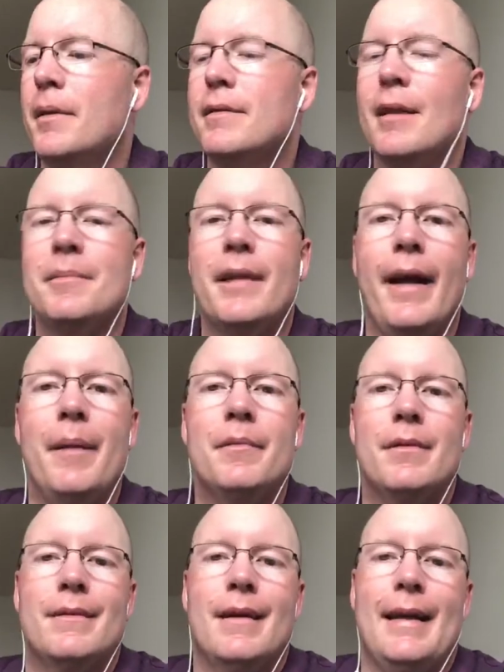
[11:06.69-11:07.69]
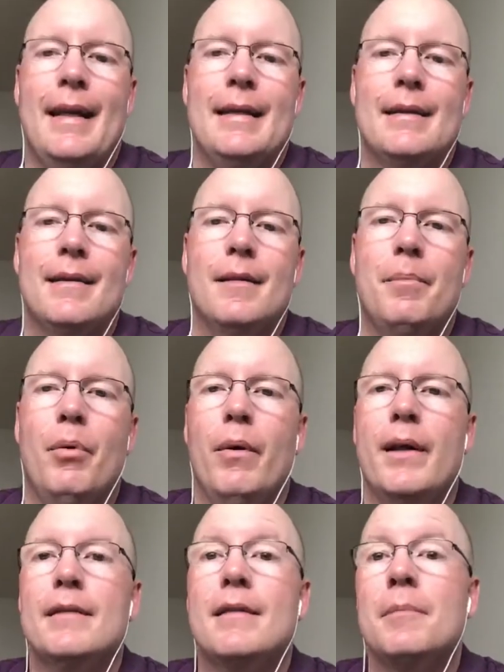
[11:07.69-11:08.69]
Sometimes it's not getting to the
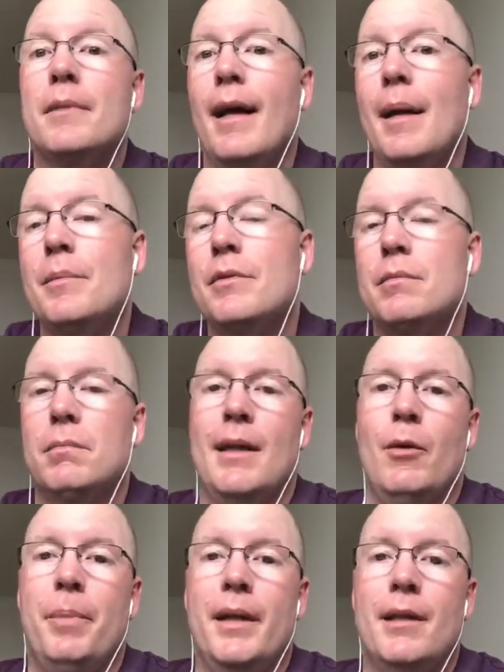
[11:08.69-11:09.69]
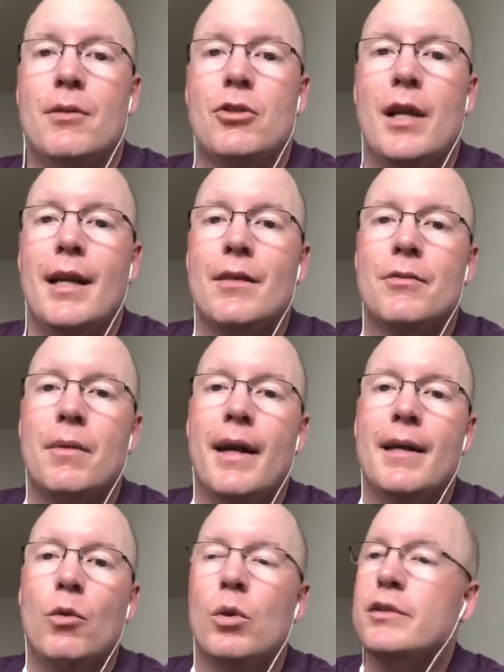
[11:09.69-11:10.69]
point. Sometimes my opinion changed,
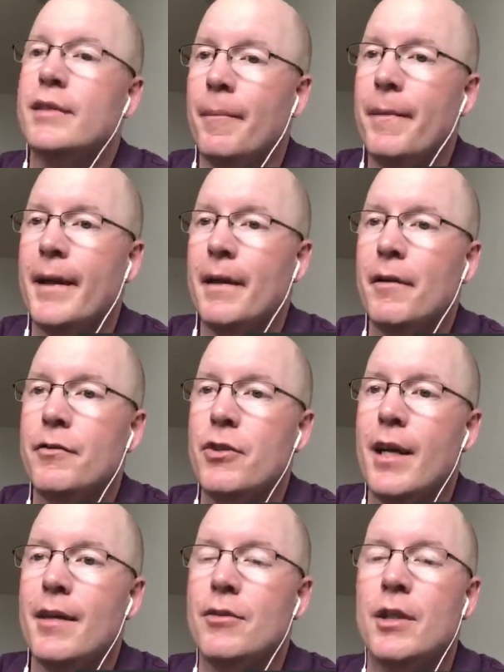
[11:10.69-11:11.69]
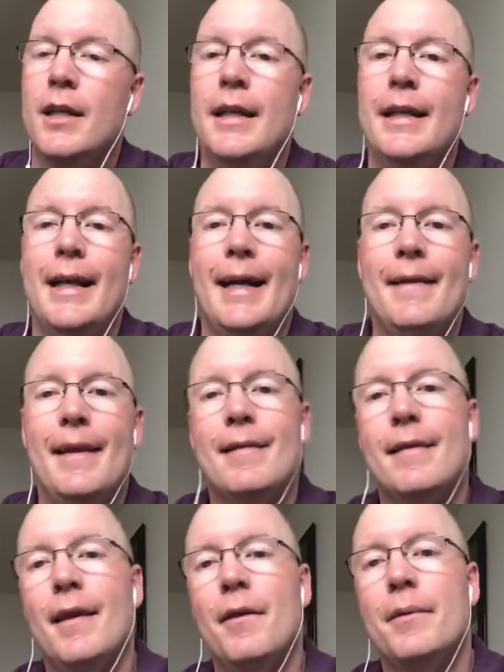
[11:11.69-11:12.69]
right? Or something else changed. And
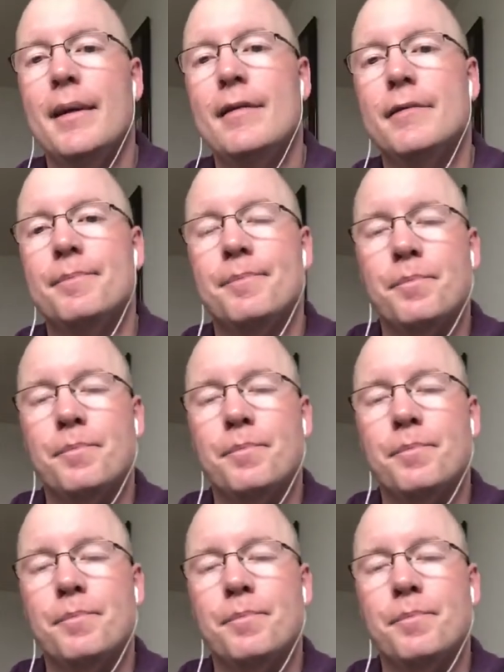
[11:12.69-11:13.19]
that's the other reason